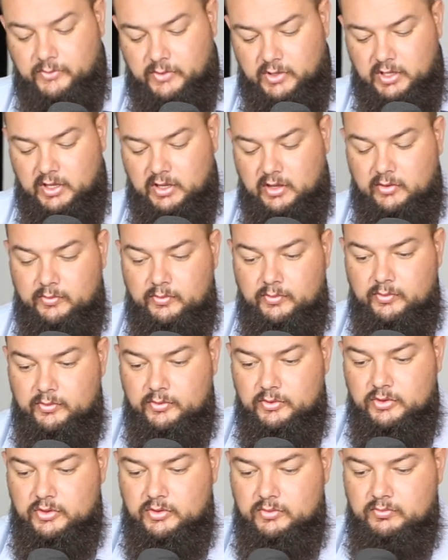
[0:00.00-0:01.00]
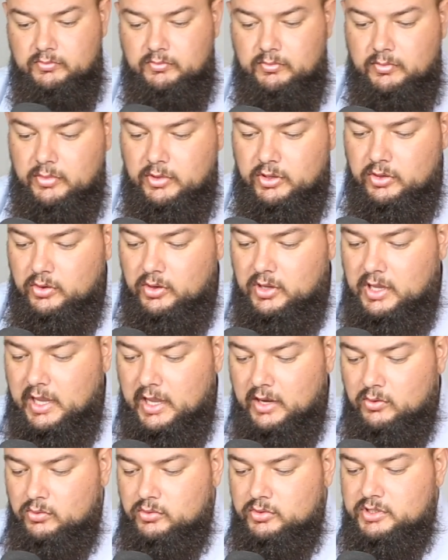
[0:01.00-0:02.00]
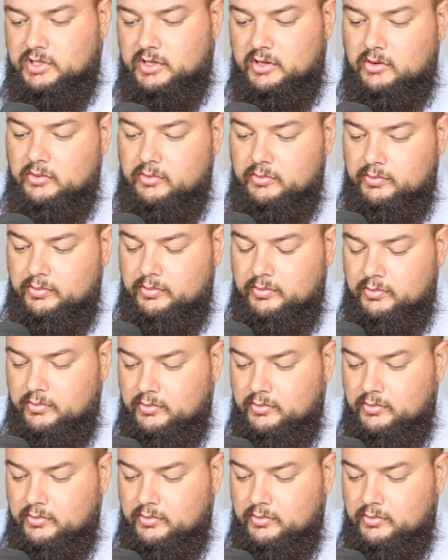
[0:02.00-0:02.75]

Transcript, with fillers: Now, you can also